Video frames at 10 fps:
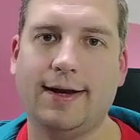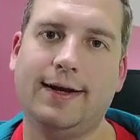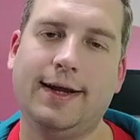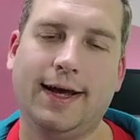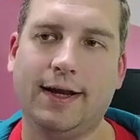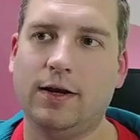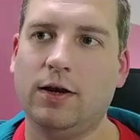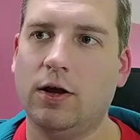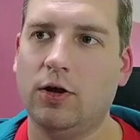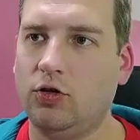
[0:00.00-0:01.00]
in
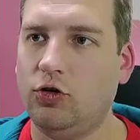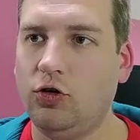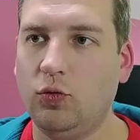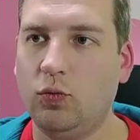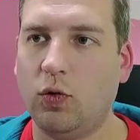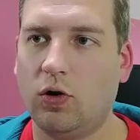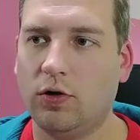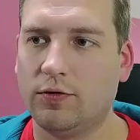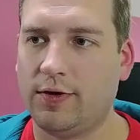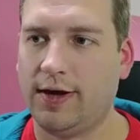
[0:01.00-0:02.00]
new
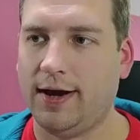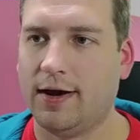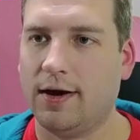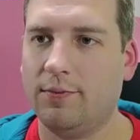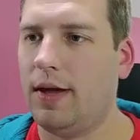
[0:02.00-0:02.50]
walls here.